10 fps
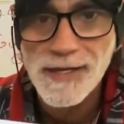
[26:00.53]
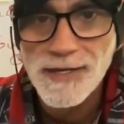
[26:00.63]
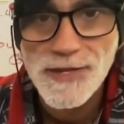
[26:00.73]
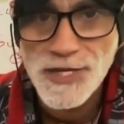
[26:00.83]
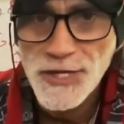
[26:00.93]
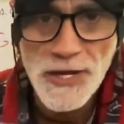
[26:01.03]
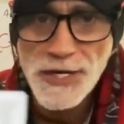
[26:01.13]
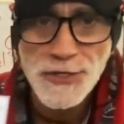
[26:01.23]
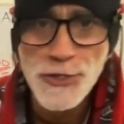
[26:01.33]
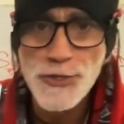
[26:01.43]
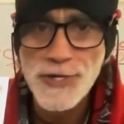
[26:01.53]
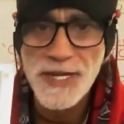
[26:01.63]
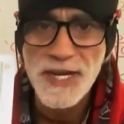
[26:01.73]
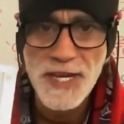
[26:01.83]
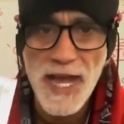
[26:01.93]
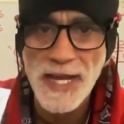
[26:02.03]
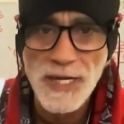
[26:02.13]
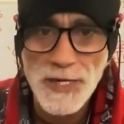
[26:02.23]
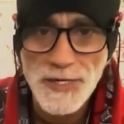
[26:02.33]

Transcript: There's only 2 yin and yangs.